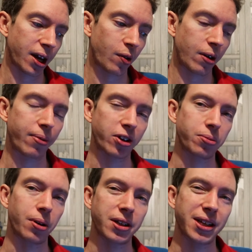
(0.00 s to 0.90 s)
QuickBooks
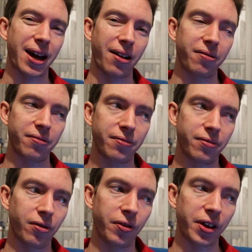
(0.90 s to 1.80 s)
works it out
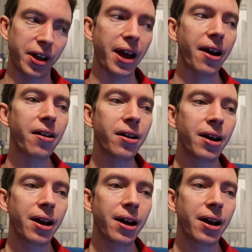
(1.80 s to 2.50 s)
on the year,